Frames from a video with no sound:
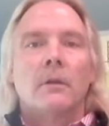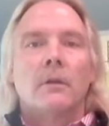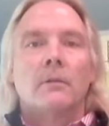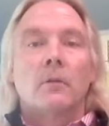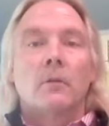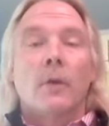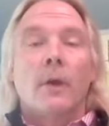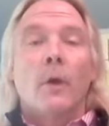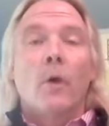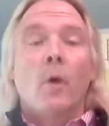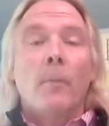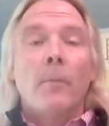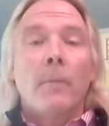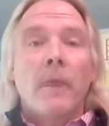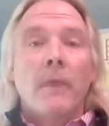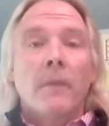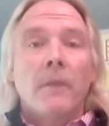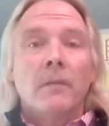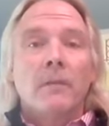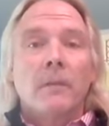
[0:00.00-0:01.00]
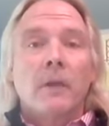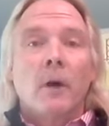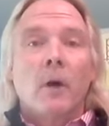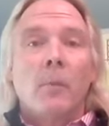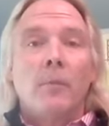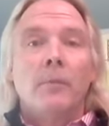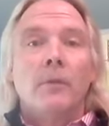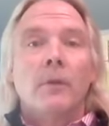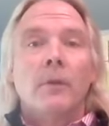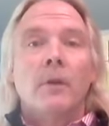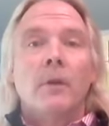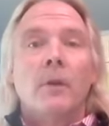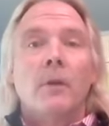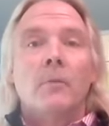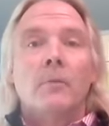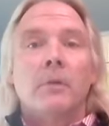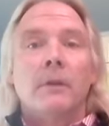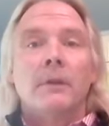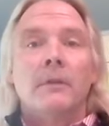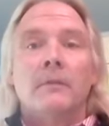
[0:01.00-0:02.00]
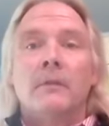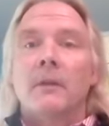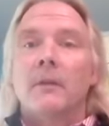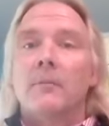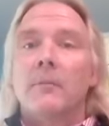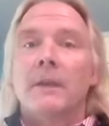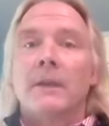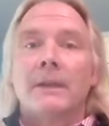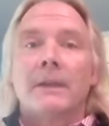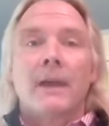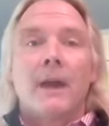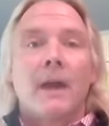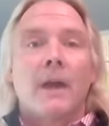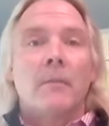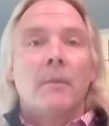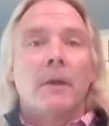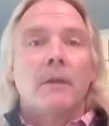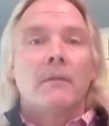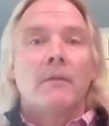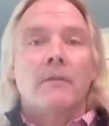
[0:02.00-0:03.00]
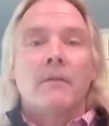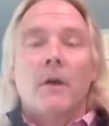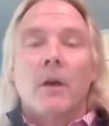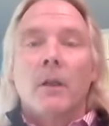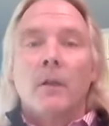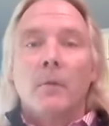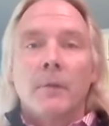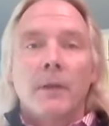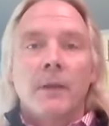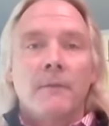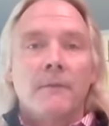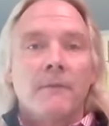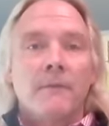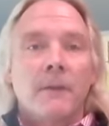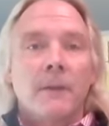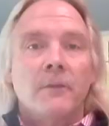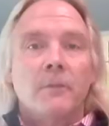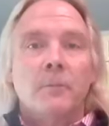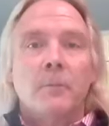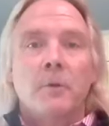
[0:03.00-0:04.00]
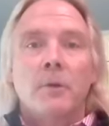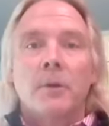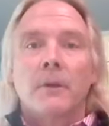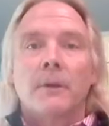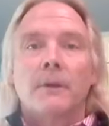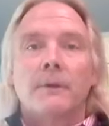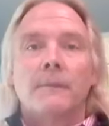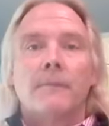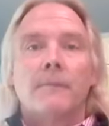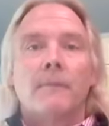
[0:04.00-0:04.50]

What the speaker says: So I hope that this helped. Please leave me a comment. Follow me on Facebook.